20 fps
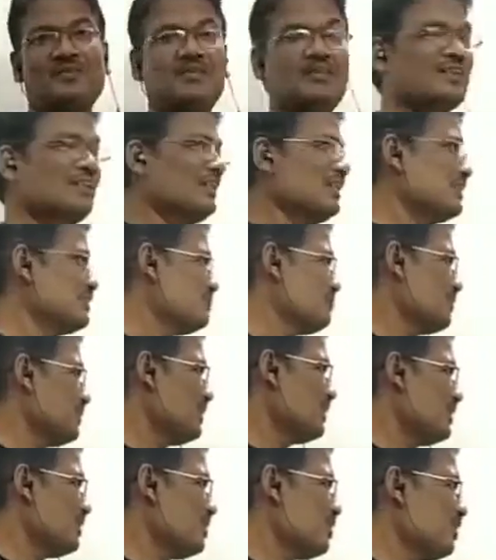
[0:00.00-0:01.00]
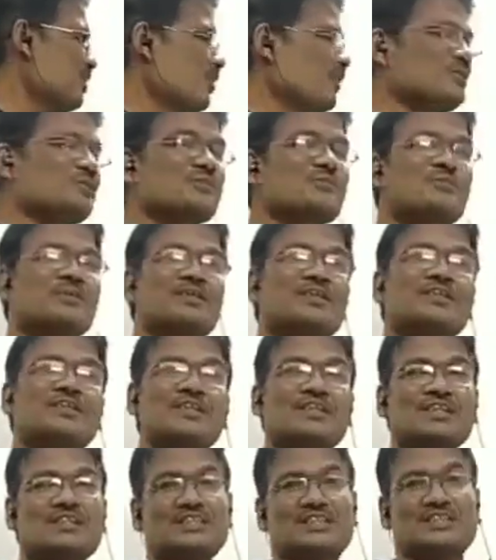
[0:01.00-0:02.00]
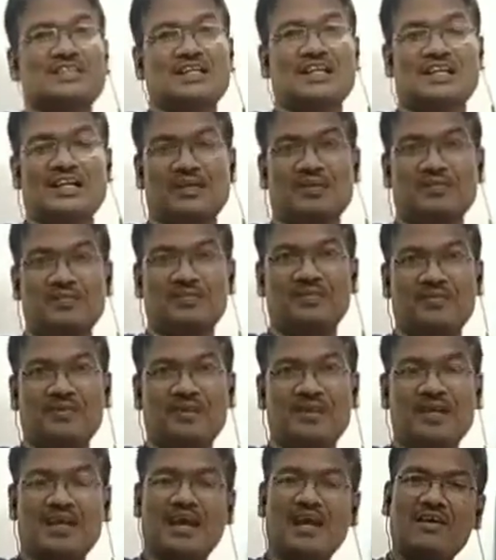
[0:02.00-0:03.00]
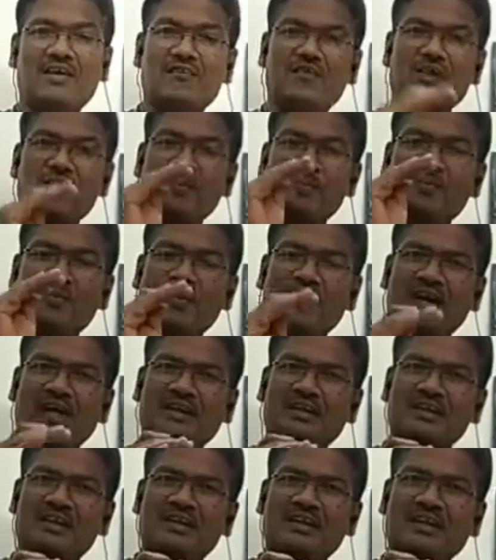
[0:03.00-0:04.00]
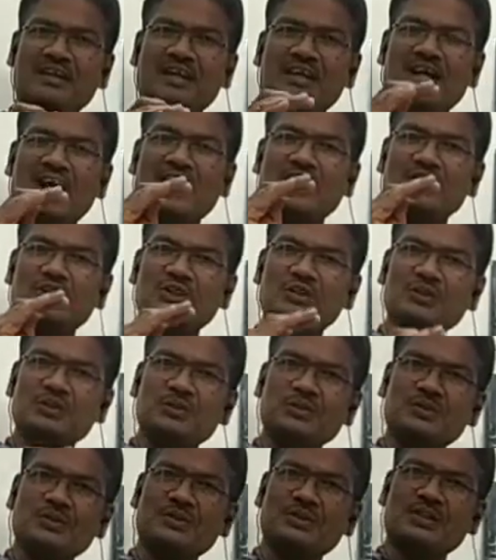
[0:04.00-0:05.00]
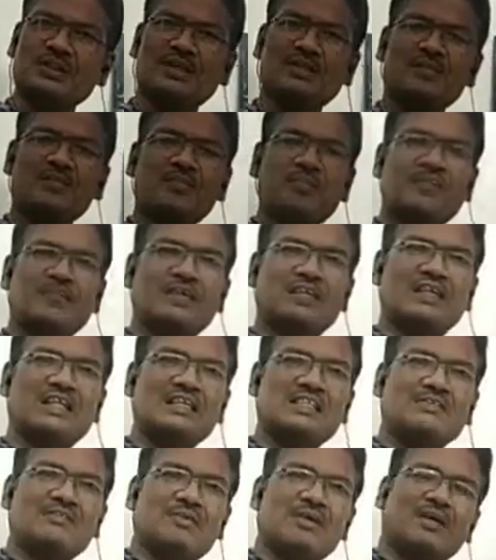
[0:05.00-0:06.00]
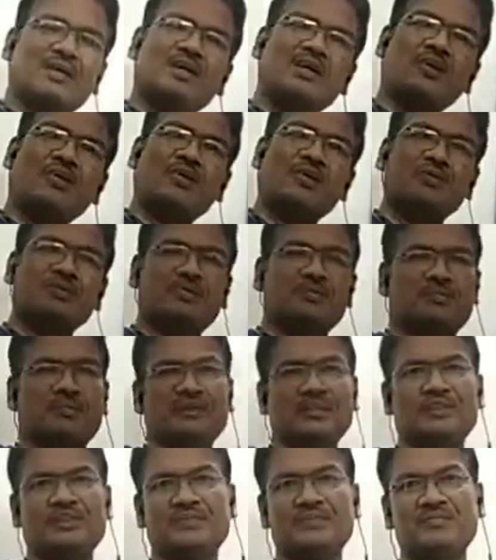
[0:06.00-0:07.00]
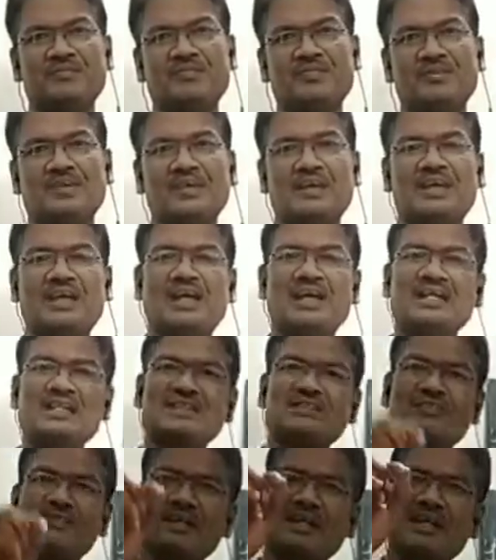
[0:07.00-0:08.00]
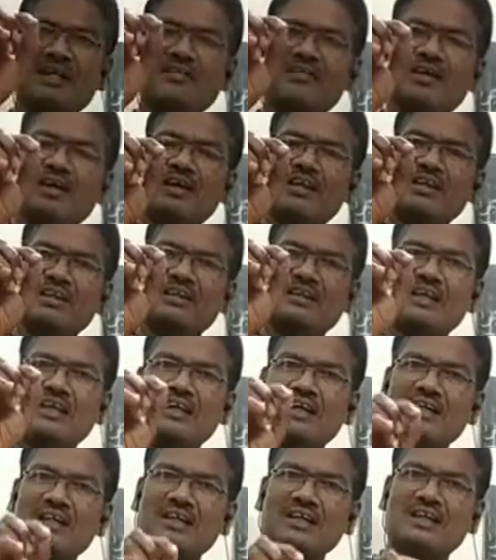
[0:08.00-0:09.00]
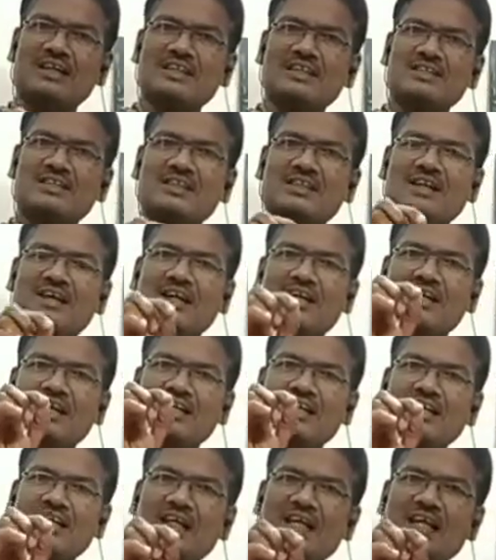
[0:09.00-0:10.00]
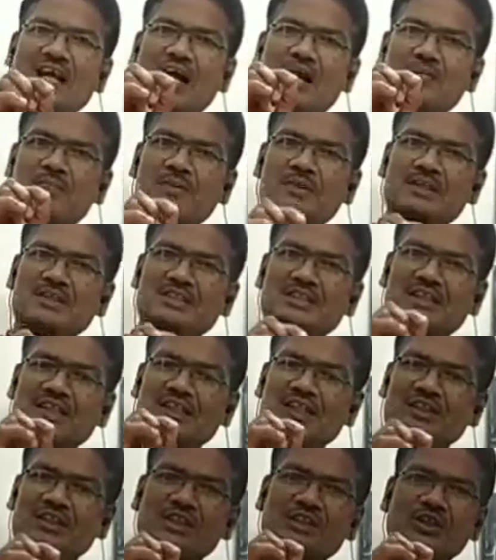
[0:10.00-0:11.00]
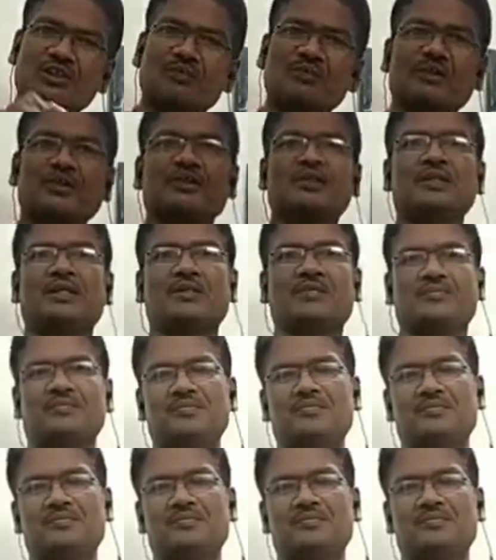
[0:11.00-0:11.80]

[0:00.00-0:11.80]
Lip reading: this figure of speech is there. Every poet has used this figure of speech. Hence, whenever there is a critical appreciation question,